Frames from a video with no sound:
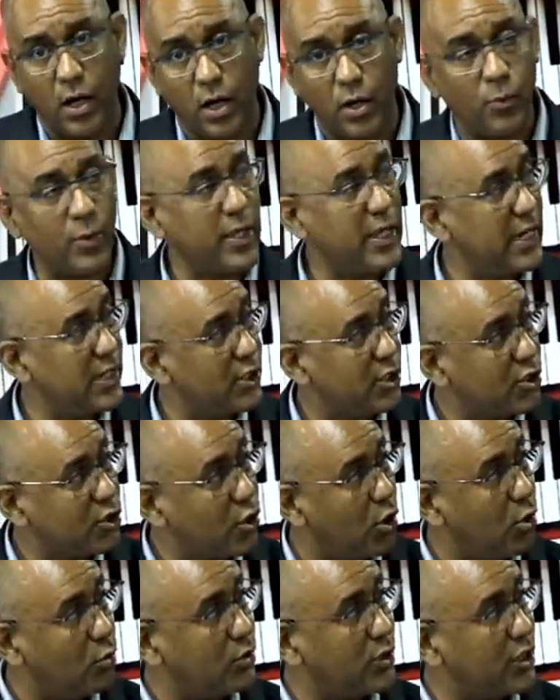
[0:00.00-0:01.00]
we can just
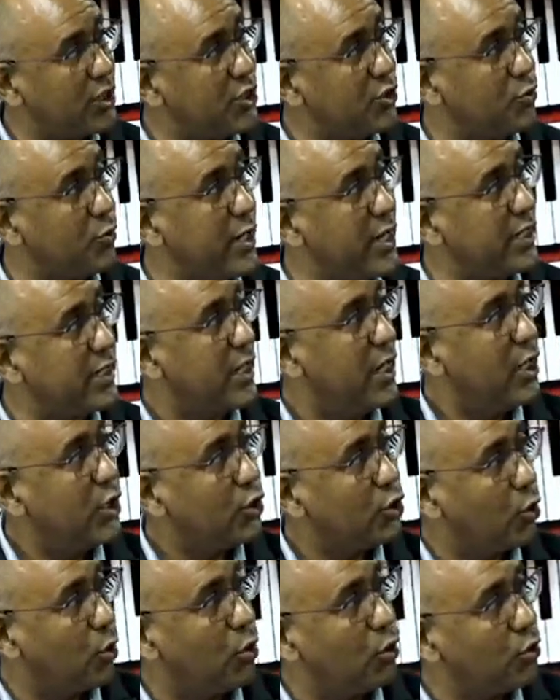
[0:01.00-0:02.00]
count it straight,
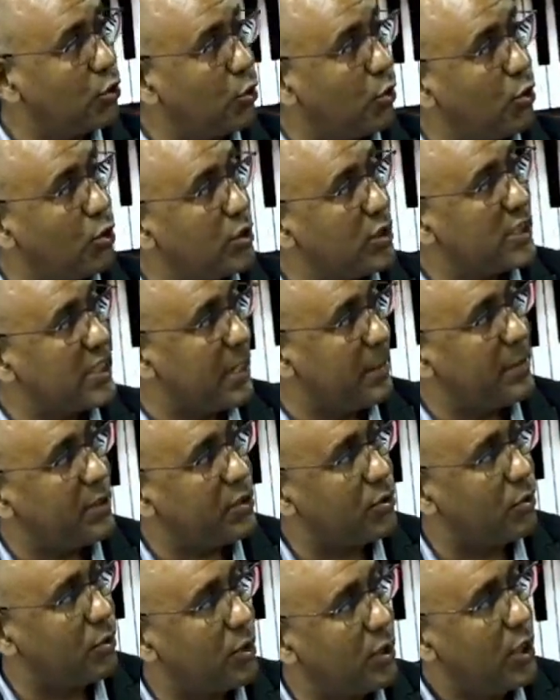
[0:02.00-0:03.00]
tone, tone,
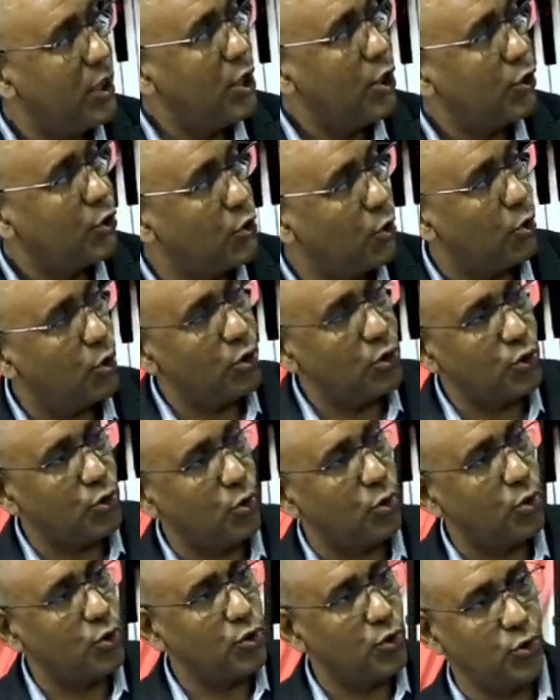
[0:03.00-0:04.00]
semitone, tone,
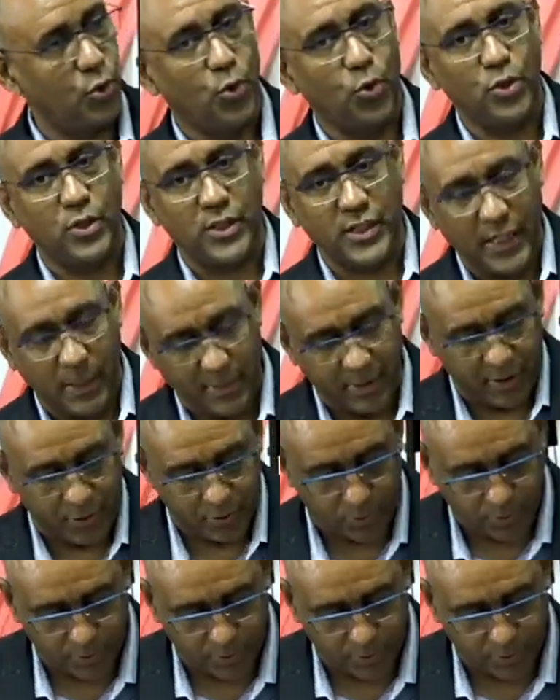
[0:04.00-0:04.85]
tone, tone, semitone.